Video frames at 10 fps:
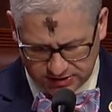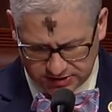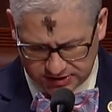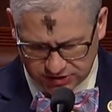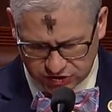
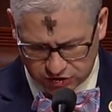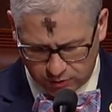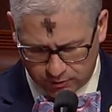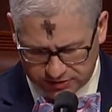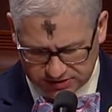to
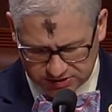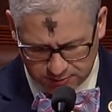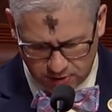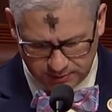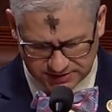consumers and
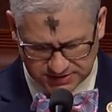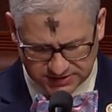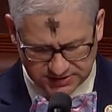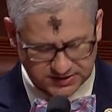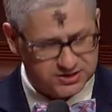small
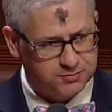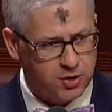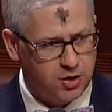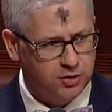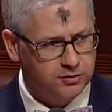businesses in
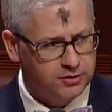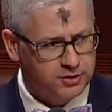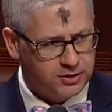small